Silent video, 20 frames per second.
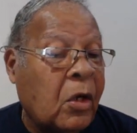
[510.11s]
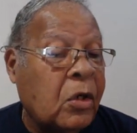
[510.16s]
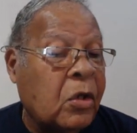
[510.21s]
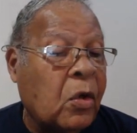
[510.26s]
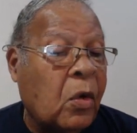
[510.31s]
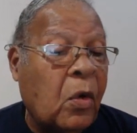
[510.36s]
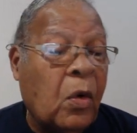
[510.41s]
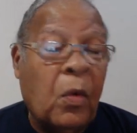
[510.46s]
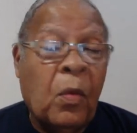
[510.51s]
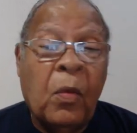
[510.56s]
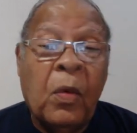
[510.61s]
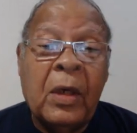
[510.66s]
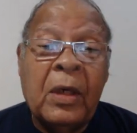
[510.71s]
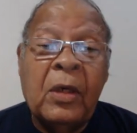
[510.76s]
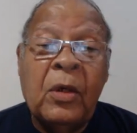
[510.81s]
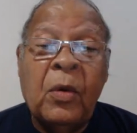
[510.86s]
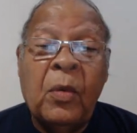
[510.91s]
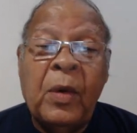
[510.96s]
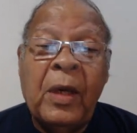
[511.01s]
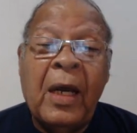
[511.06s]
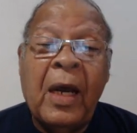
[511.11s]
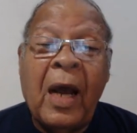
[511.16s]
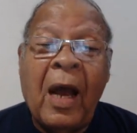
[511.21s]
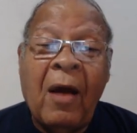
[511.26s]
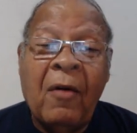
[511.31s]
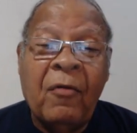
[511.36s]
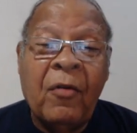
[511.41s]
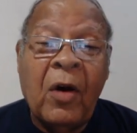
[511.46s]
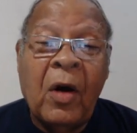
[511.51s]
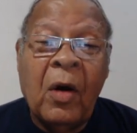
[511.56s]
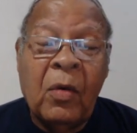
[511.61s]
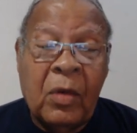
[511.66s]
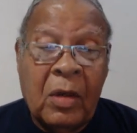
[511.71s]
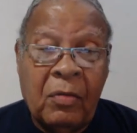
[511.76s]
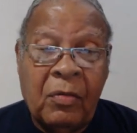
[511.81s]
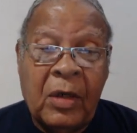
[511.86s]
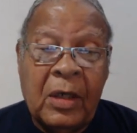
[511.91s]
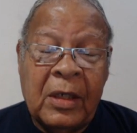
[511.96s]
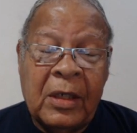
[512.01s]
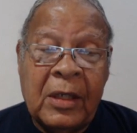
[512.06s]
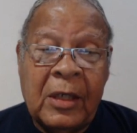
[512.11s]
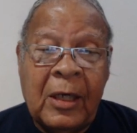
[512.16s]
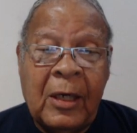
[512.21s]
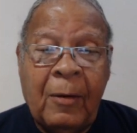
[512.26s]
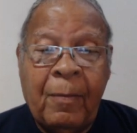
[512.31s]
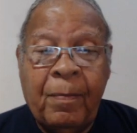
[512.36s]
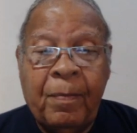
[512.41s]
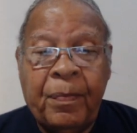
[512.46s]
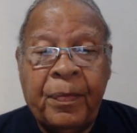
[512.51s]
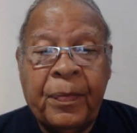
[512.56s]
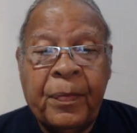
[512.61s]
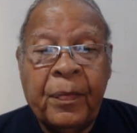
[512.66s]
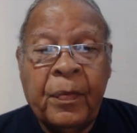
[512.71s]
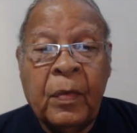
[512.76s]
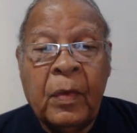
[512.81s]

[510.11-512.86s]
So what do we have out of this team?